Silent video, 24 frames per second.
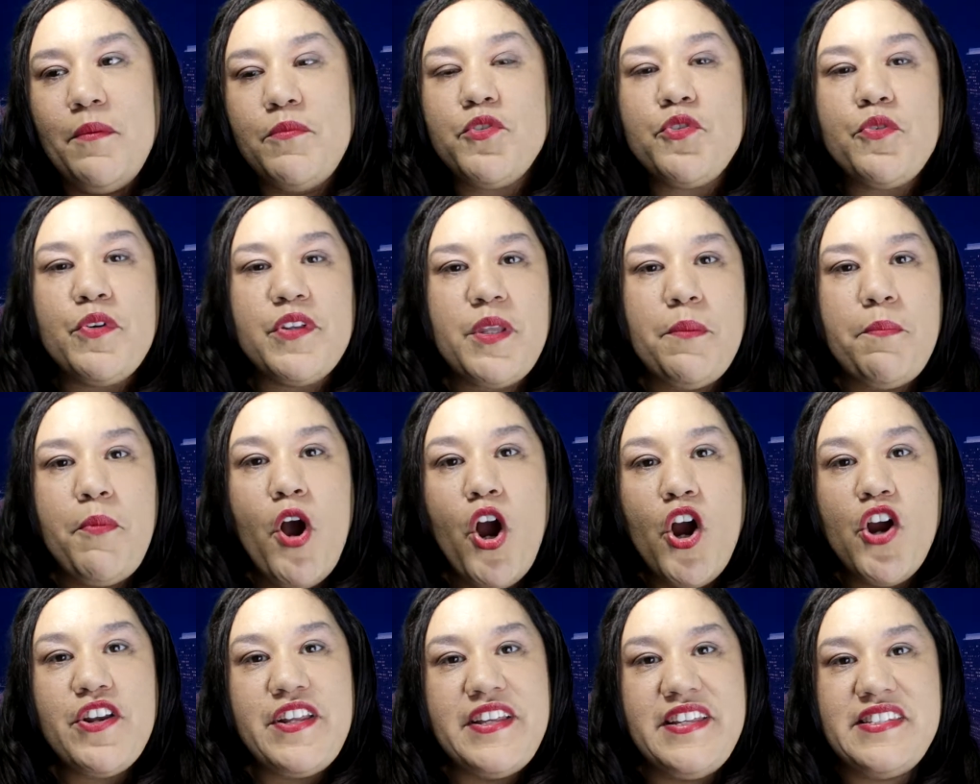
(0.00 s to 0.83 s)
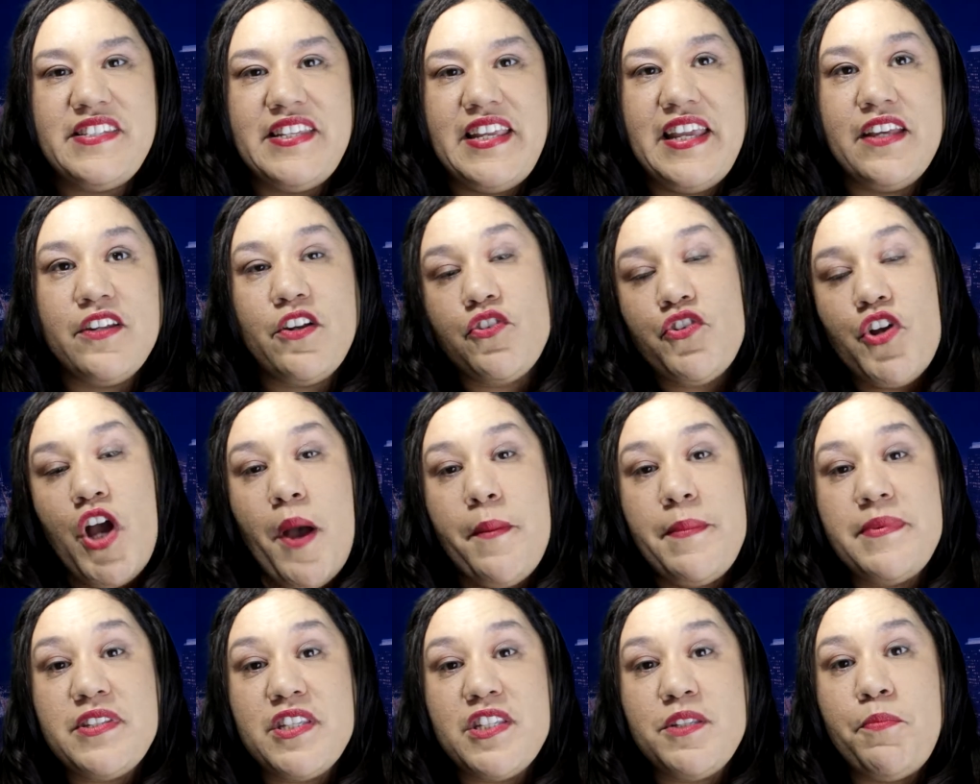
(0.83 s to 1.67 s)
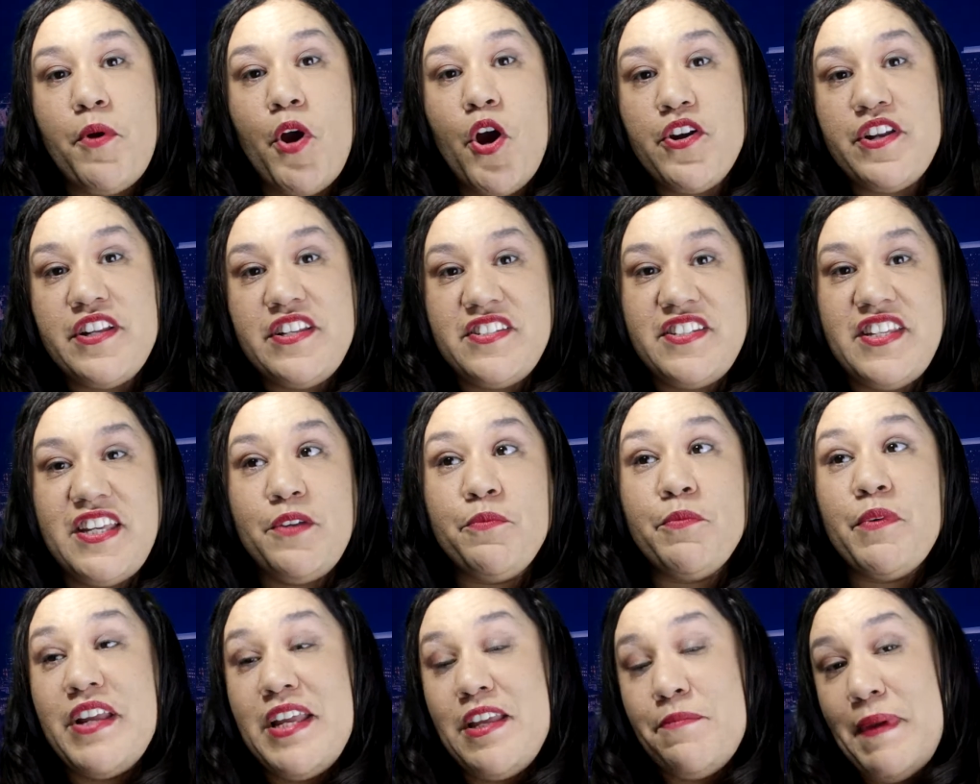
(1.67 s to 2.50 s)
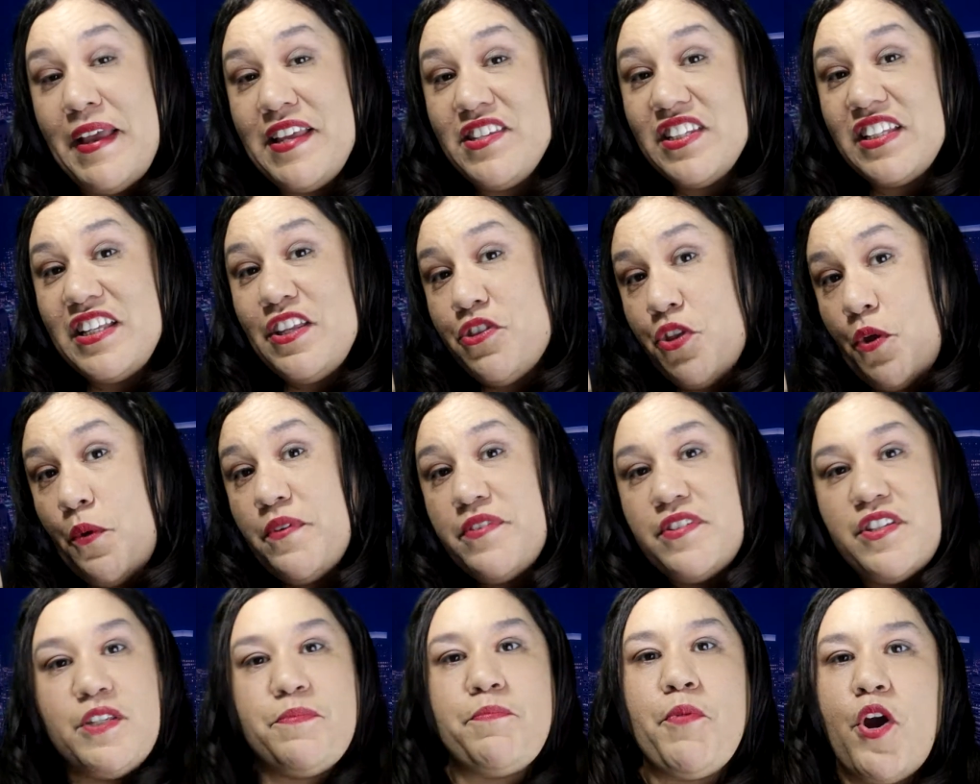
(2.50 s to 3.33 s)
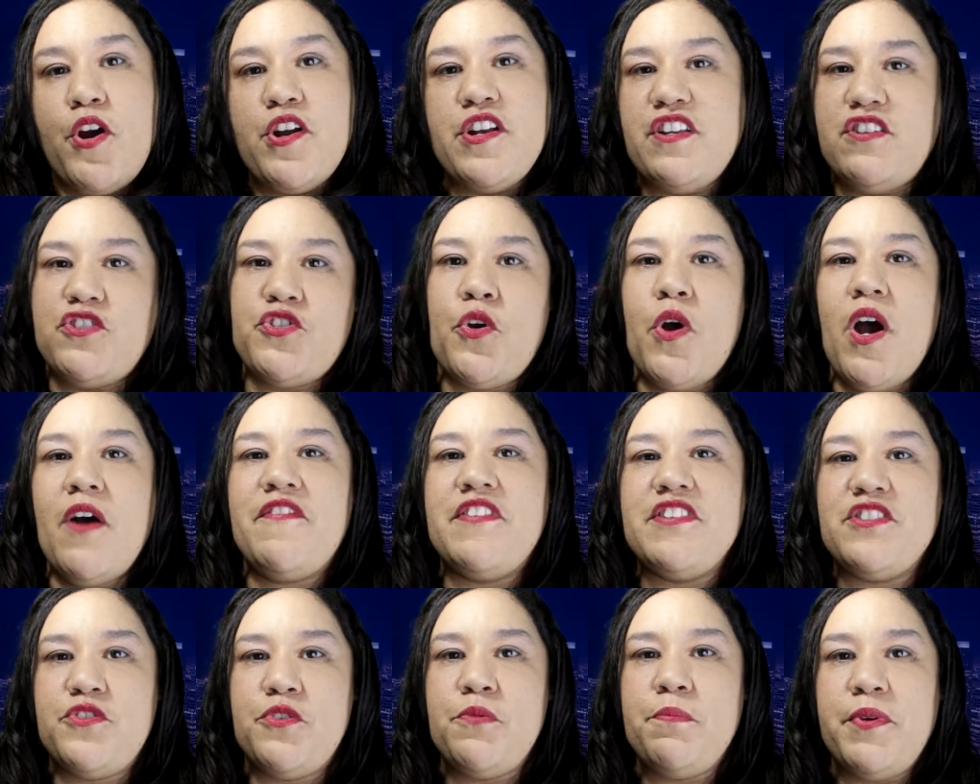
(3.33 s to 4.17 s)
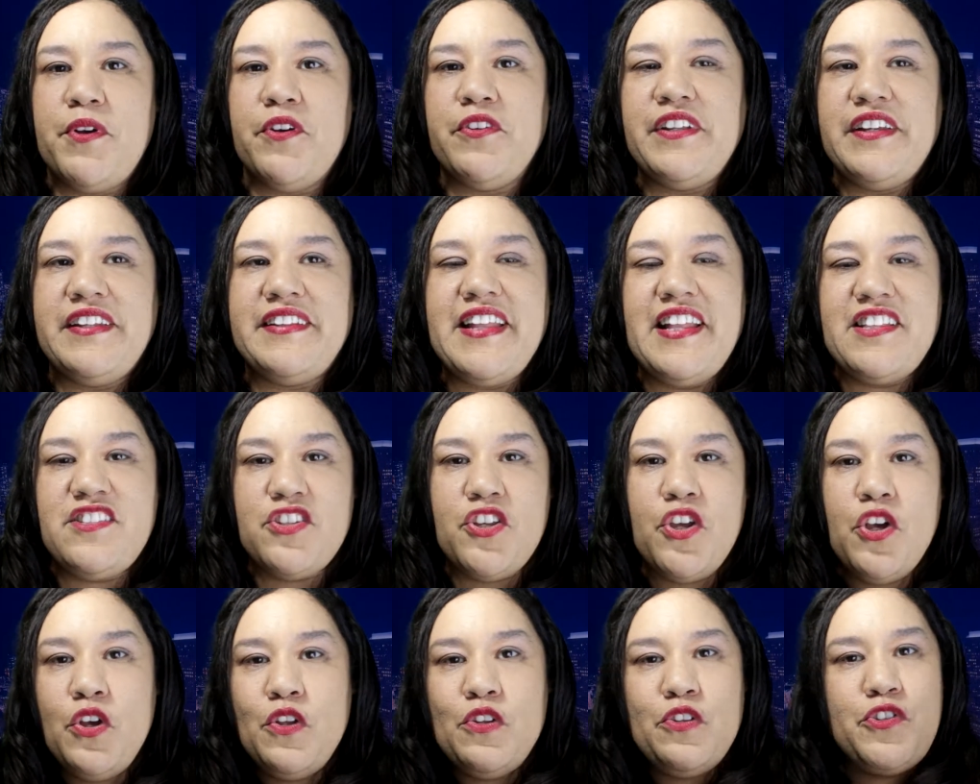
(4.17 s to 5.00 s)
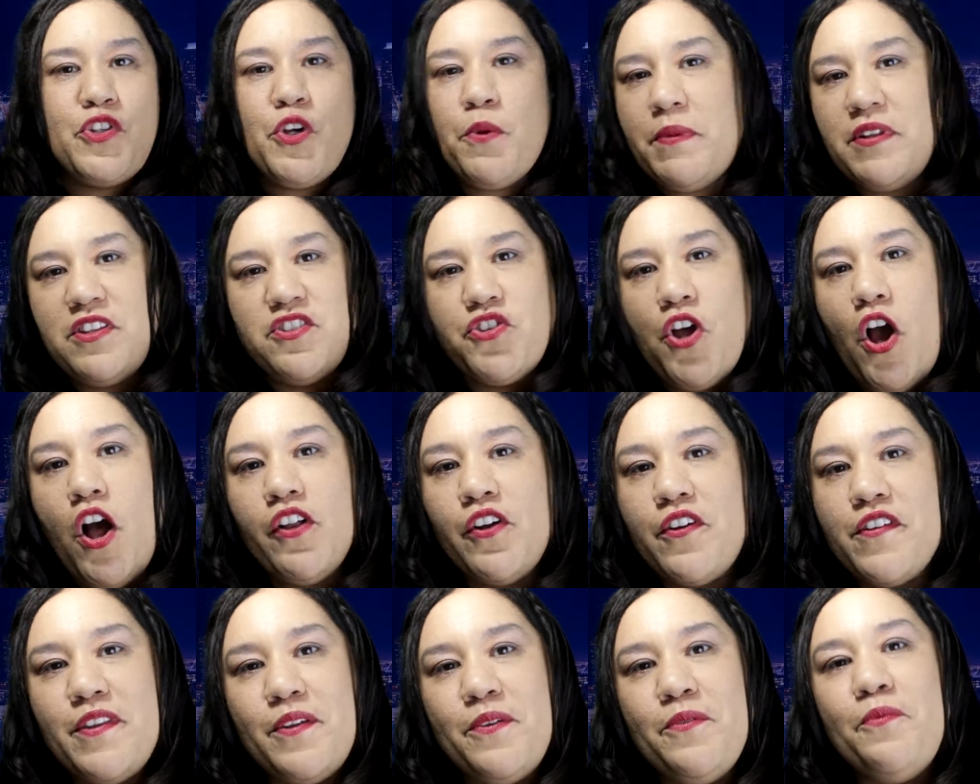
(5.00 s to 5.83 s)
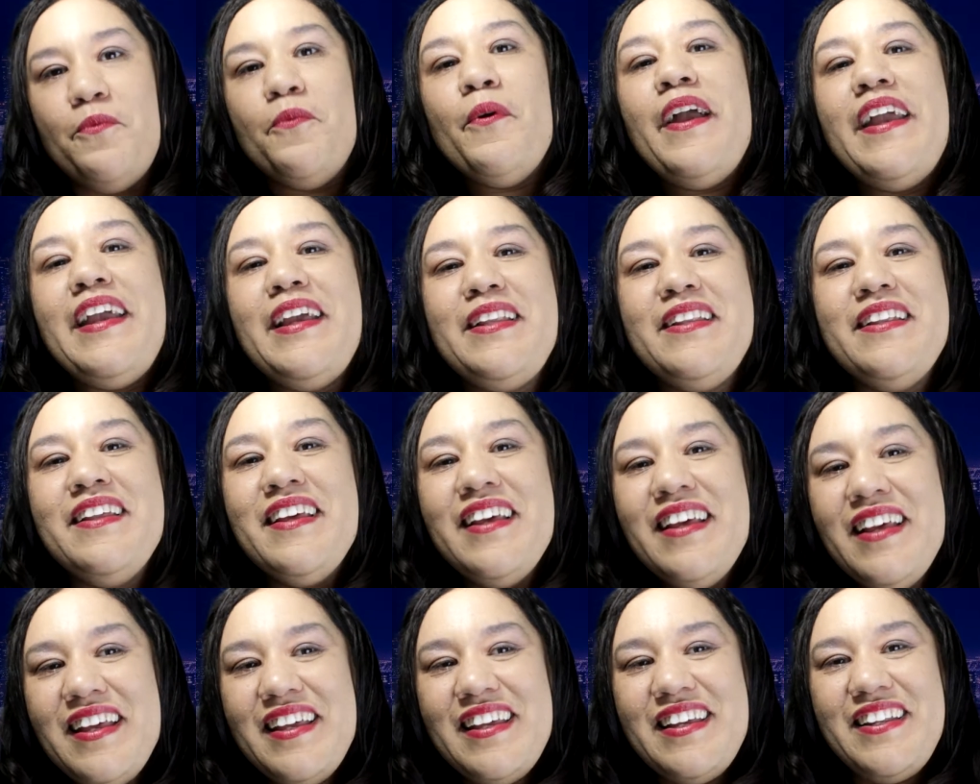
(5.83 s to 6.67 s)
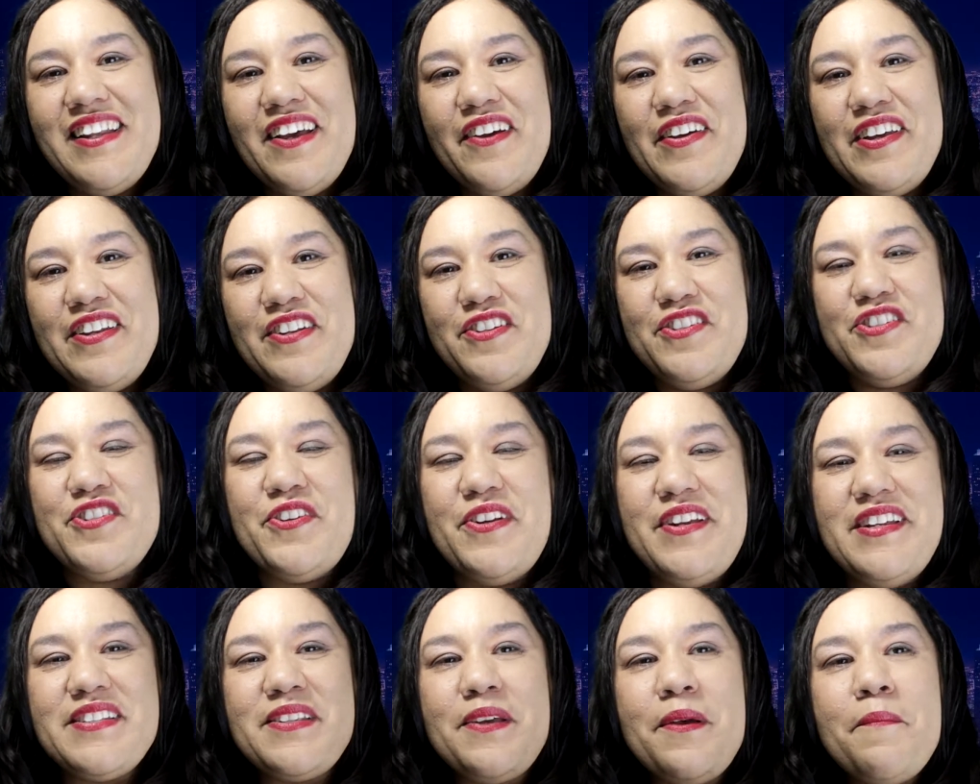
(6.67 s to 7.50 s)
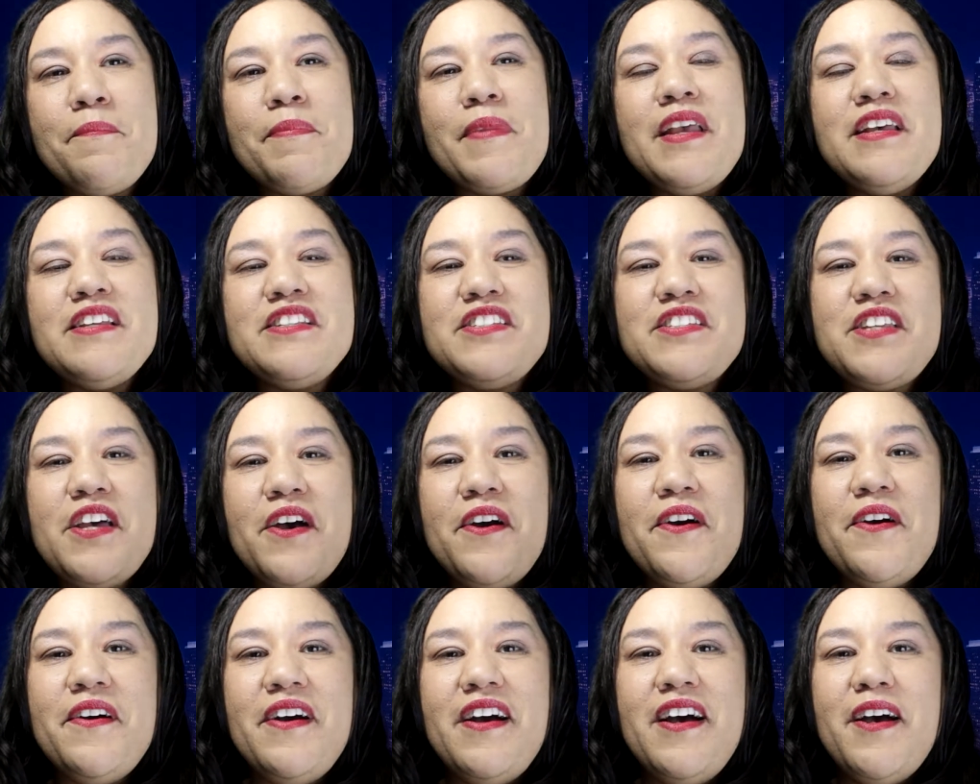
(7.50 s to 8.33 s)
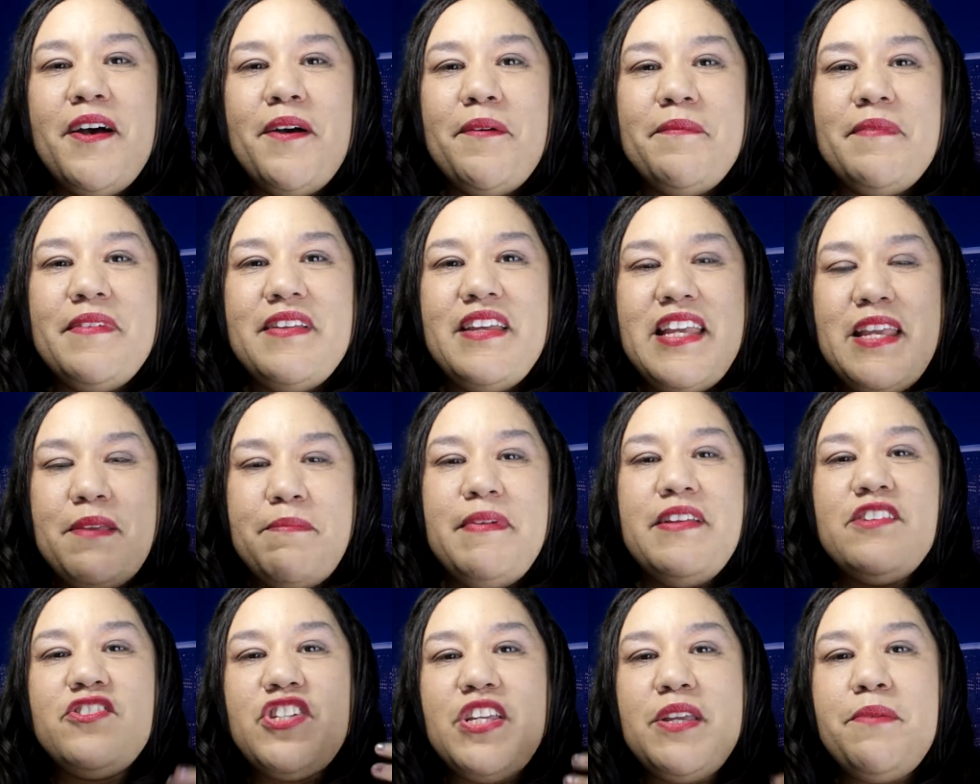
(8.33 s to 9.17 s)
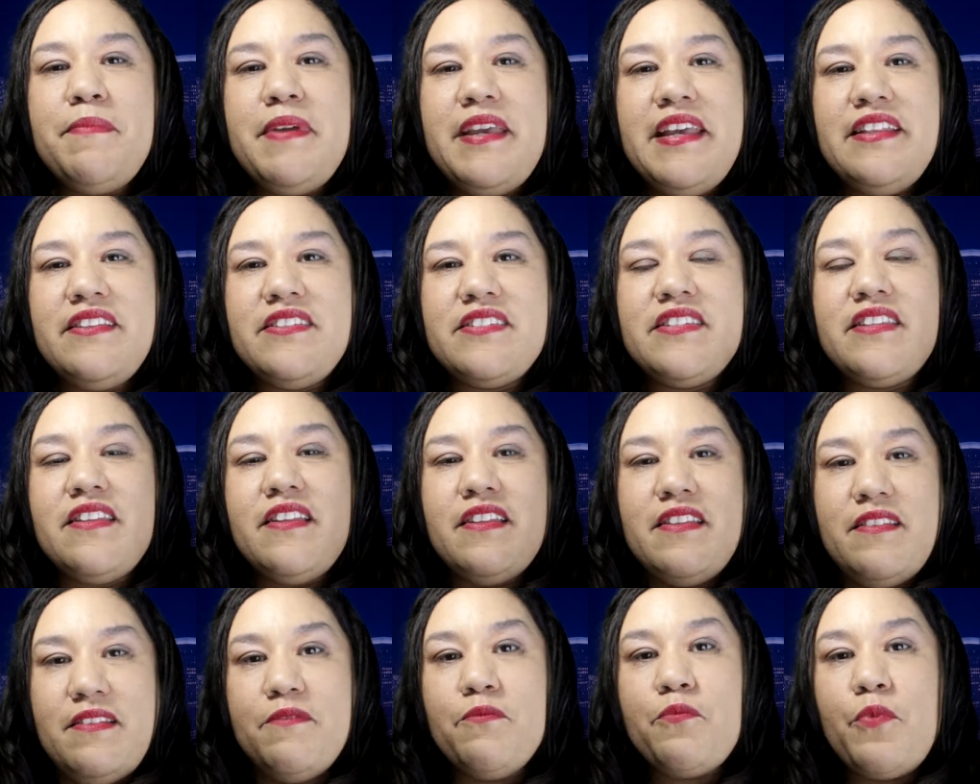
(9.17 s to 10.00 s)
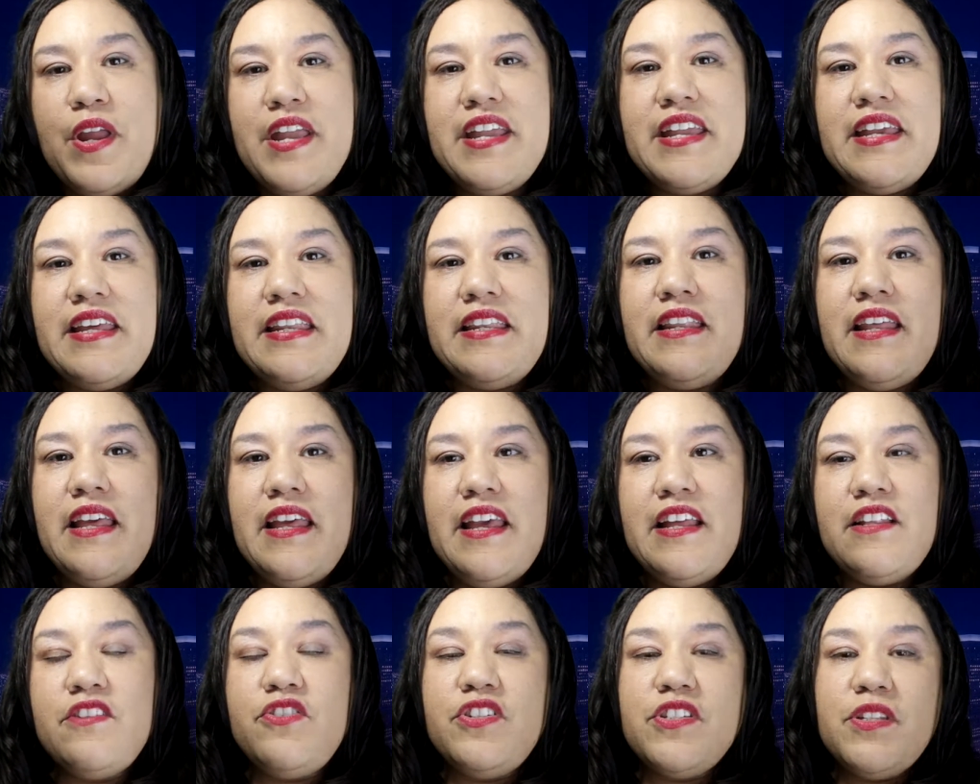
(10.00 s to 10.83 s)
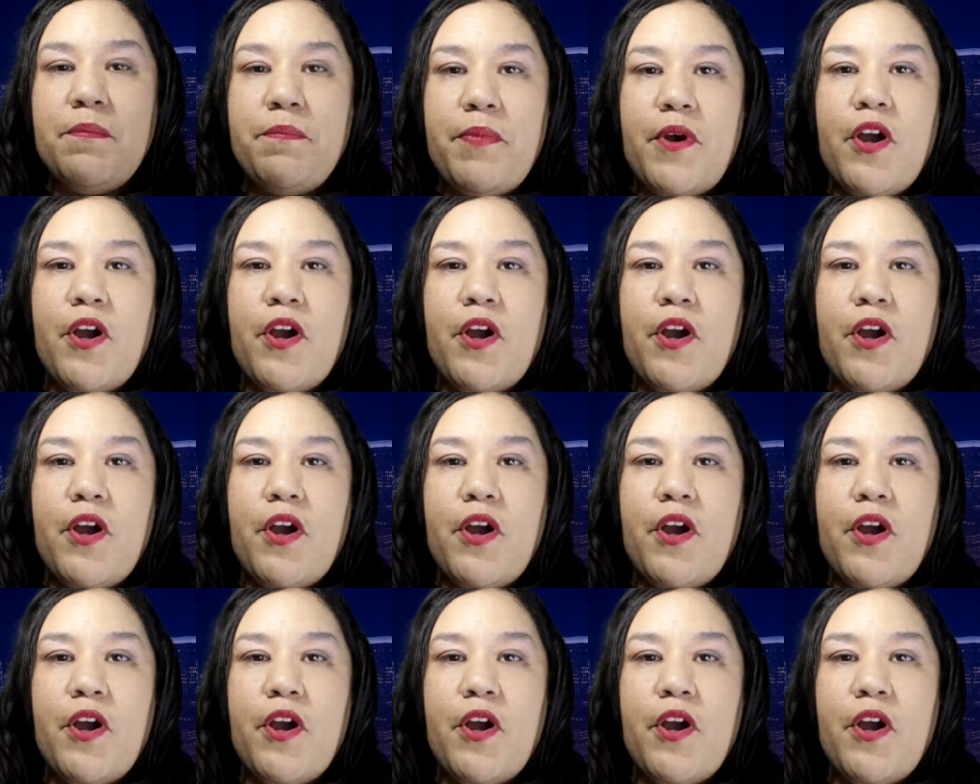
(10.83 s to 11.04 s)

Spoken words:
During the party scene, or Thomas's party scene, where he basically throws this party to show off his new building that's so much taller than Wayne, you know, Industries. So she meets Reagan, and she's a